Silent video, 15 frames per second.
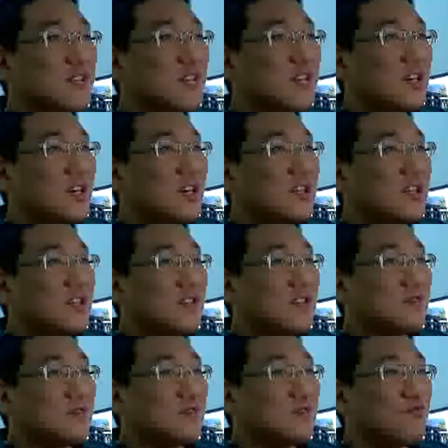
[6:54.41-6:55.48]
and then
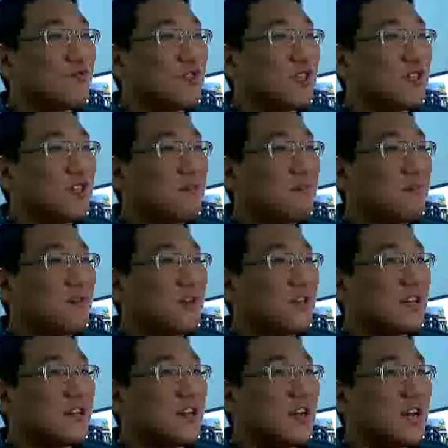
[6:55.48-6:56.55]
also you can have like
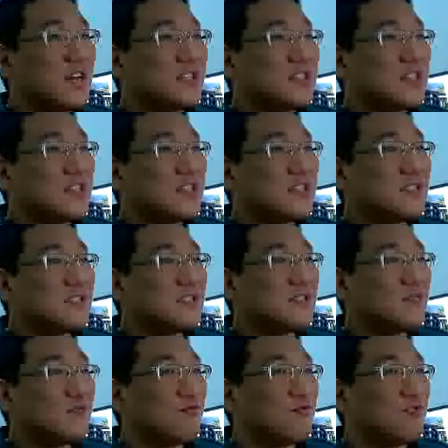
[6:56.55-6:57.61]
RSS
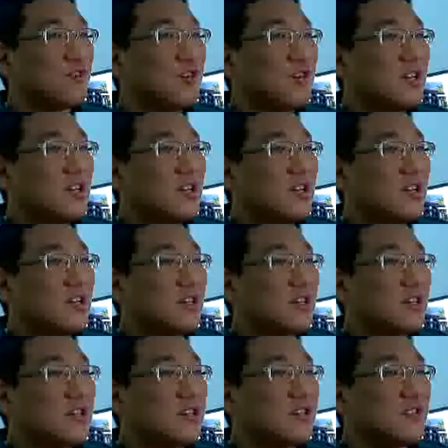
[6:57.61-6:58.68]
or like
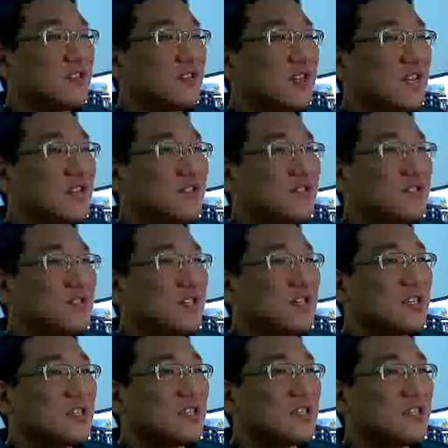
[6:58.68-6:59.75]
the other
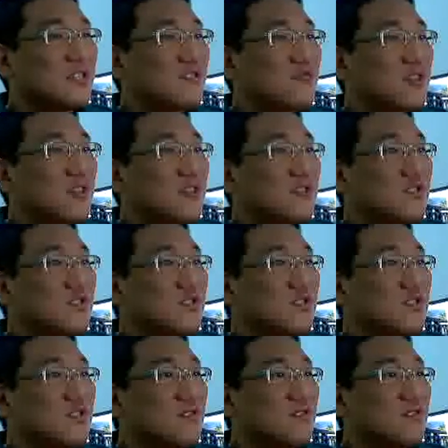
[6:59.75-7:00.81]
things, and you can just
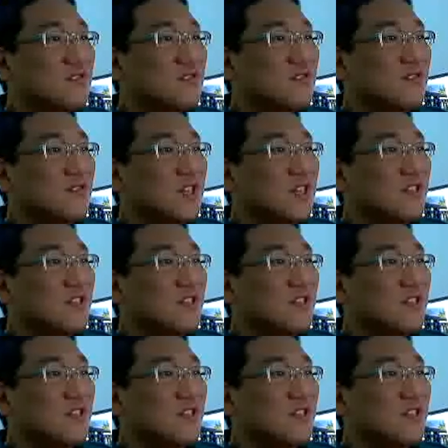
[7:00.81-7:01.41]
get the